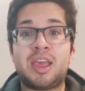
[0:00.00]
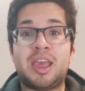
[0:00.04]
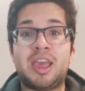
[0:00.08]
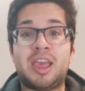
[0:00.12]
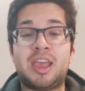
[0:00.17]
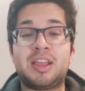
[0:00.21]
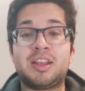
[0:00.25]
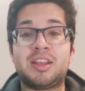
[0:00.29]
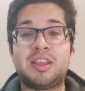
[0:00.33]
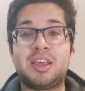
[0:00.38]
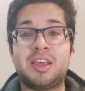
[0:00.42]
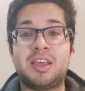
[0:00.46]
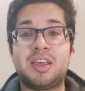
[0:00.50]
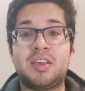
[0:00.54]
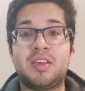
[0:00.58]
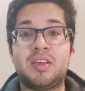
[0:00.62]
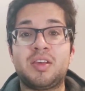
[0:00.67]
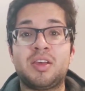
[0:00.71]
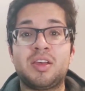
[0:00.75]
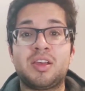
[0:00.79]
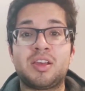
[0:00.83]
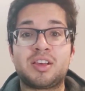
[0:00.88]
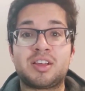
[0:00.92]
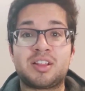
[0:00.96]
and a
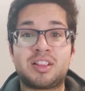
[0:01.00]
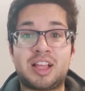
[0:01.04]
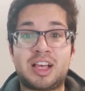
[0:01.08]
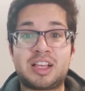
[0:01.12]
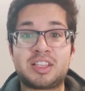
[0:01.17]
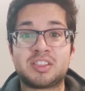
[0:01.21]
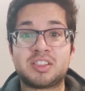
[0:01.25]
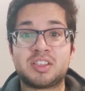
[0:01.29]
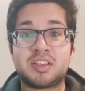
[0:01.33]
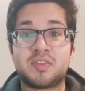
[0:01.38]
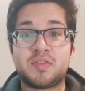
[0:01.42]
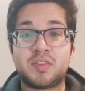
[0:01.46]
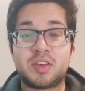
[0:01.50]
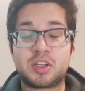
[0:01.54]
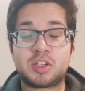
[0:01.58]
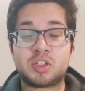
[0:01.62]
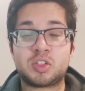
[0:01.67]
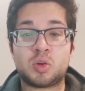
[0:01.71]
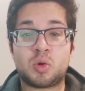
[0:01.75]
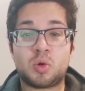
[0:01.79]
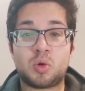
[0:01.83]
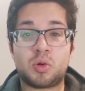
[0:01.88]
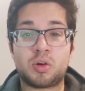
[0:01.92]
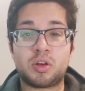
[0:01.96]
classic
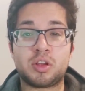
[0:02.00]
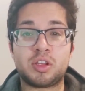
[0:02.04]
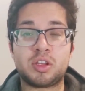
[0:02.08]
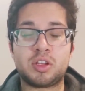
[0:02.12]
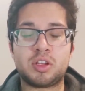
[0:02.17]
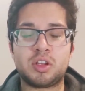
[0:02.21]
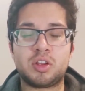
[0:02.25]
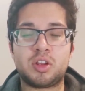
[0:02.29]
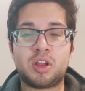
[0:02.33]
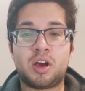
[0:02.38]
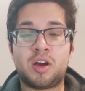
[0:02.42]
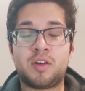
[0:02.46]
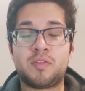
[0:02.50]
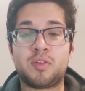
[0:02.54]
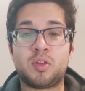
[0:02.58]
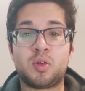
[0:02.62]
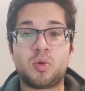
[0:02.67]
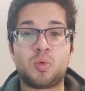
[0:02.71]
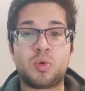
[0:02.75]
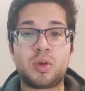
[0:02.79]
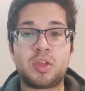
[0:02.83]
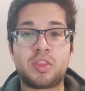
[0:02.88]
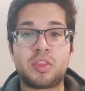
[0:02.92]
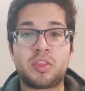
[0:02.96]
Victorian
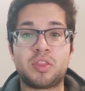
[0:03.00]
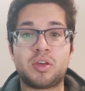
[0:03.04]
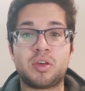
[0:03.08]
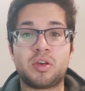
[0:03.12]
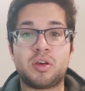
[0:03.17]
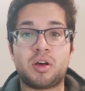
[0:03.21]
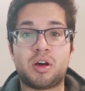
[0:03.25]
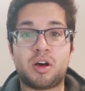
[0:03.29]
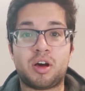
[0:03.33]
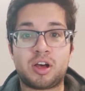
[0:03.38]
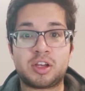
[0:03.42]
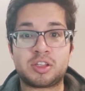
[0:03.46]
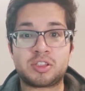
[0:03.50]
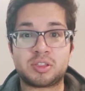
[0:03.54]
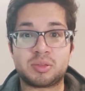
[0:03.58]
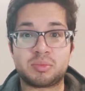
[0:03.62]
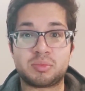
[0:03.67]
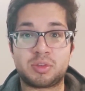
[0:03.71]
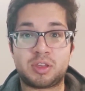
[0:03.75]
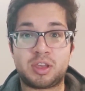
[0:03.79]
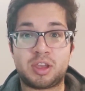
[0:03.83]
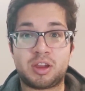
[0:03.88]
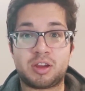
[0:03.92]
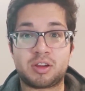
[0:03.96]
novel with
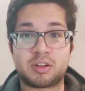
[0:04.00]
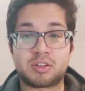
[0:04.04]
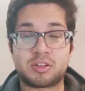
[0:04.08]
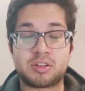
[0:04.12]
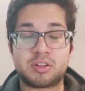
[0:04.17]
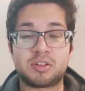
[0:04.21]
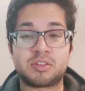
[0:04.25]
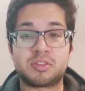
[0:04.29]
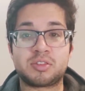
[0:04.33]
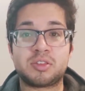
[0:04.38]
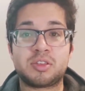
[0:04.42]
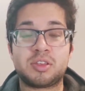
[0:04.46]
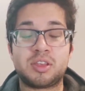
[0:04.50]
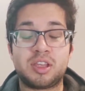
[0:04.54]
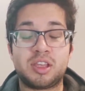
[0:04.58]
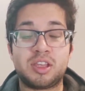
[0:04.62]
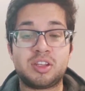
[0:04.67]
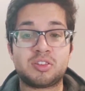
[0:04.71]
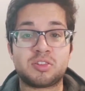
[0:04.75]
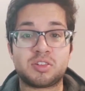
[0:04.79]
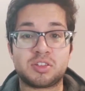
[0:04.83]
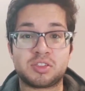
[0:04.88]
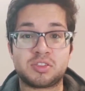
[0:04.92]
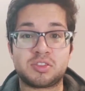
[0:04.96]
awesome characters
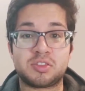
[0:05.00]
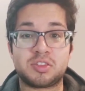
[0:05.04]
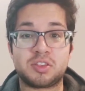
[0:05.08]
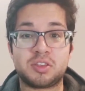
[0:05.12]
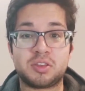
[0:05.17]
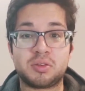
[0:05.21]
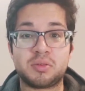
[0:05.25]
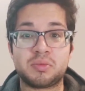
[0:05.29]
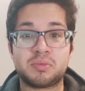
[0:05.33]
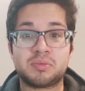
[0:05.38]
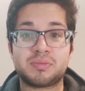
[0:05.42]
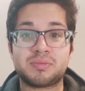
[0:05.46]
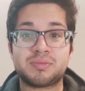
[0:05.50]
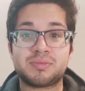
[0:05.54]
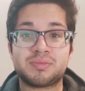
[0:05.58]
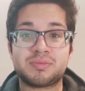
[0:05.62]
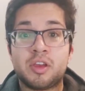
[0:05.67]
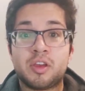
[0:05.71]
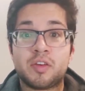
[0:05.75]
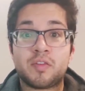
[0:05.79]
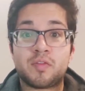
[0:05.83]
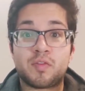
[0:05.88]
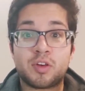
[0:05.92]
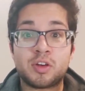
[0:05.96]
interests you.
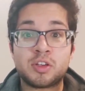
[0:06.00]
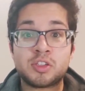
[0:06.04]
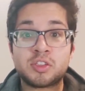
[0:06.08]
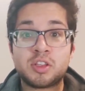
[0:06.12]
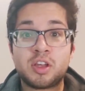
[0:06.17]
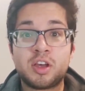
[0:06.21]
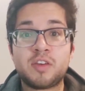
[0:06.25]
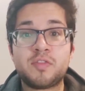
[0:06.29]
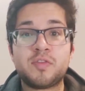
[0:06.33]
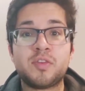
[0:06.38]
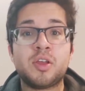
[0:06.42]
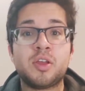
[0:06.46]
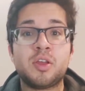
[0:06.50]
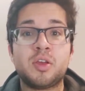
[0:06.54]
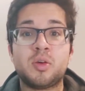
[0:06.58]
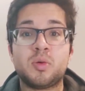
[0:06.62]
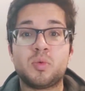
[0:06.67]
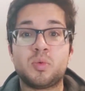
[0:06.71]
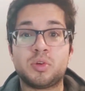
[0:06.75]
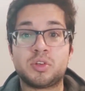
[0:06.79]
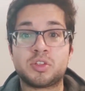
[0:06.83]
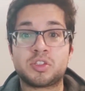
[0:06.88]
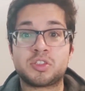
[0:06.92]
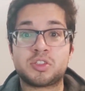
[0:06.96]
First off,
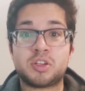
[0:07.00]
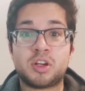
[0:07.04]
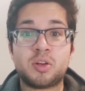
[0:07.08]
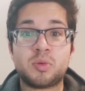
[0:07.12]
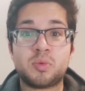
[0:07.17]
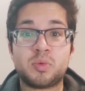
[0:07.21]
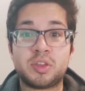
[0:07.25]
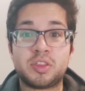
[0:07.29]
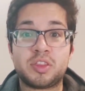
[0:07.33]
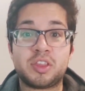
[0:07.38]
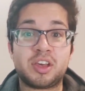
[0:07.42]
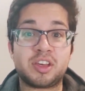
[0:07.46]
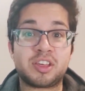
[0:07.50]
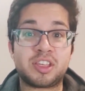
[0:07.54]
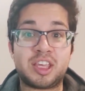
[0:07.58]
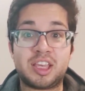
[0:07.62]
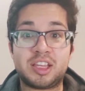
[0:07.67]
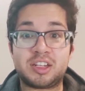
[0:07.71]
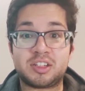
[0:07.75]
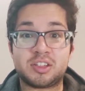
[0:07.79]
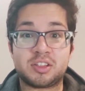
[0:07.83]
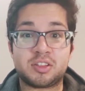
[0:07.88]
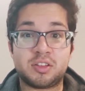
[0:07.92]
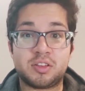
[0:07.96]
we'll start with A
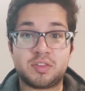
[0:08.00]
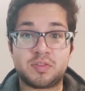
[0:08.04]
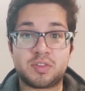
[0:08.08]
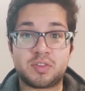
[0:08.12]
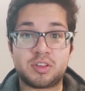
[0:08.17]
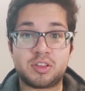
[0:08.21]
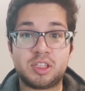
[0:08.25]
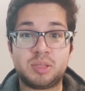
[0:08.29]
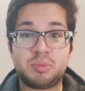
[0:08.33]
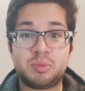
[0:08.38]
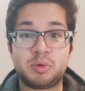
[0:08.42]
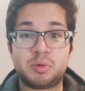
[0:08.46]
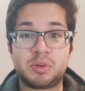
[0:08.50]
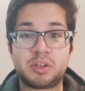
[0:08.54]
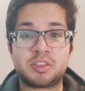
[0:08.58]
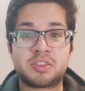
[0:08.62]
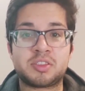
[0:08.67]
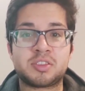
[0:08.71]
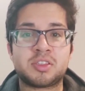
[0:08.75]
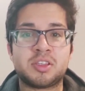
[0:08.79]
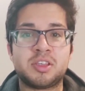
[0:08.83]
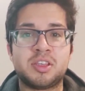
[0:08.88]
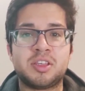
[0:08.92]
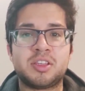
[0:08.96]
Canticle for
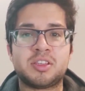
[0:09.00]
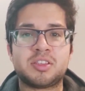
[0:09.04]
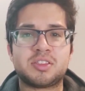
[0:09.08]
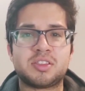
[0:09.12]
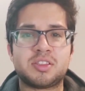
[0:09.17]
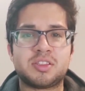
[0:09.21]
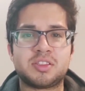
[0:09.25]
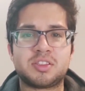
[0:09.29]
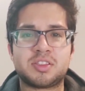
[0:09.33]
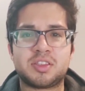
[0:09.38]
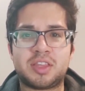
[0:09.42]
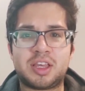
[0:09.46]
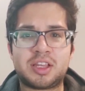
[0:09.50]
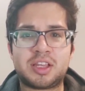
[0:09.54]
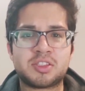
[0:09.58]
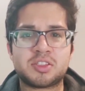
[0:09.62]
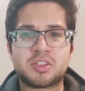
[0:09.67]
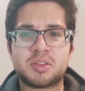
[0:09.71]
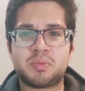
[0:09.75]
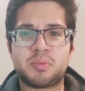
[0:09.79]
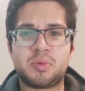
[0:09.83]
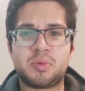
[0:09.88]
Leibowitz, since that's the